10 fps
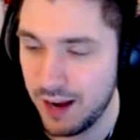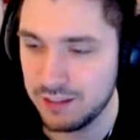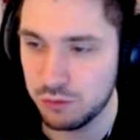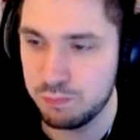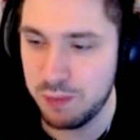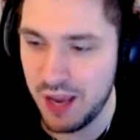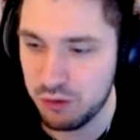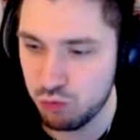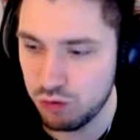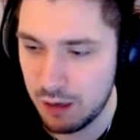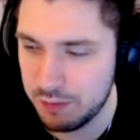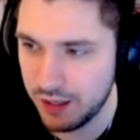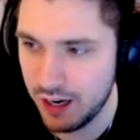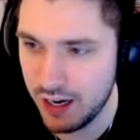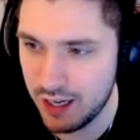That is a big rip
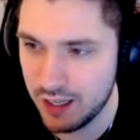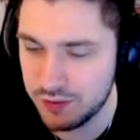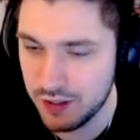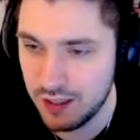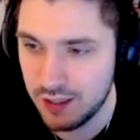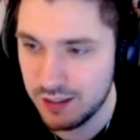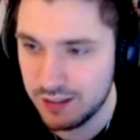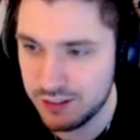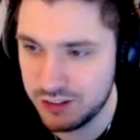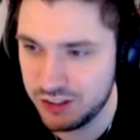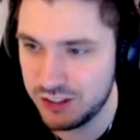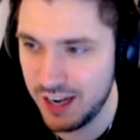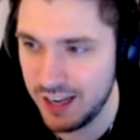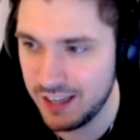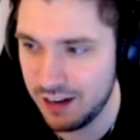and a half.
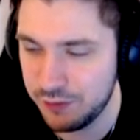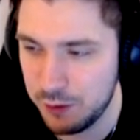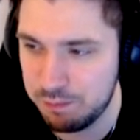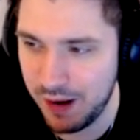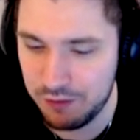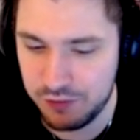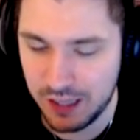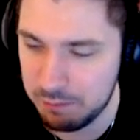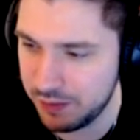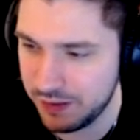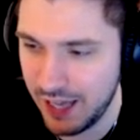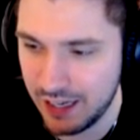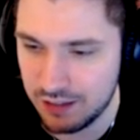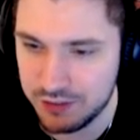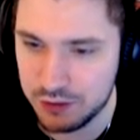Shit. I feel bad for that
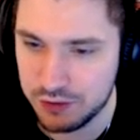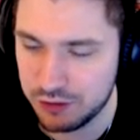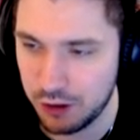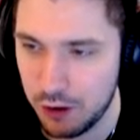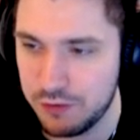plant. I feel for,